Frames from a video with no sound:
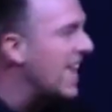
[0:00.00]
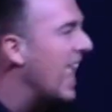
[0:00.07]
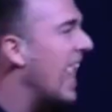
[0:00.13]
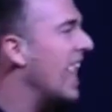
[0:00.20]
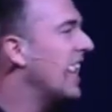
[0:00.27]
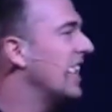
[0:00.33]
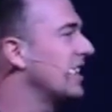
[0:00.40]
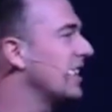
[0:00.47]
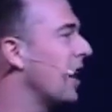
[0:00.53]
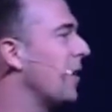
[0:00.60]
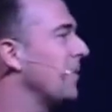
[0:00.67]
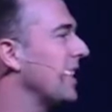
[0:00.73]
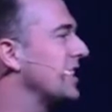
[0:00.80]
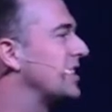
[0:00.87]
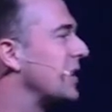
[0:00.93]
And, um,
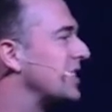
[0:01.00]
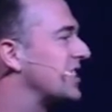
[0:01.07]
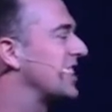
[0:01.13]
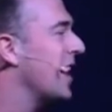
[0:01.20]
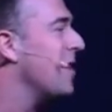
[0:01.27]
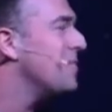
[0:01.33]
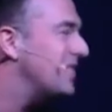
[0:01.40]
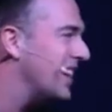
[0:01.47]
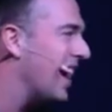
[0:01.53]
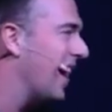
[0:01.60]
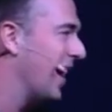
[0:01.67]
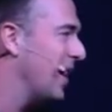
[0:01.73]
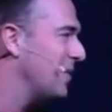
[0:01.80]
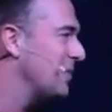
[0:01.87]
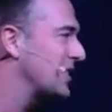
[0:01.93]
and so
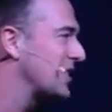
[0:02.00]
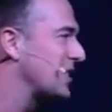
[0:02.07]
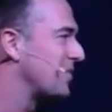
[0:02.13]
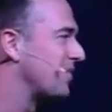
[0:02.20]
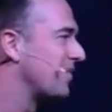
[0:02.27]
sometimes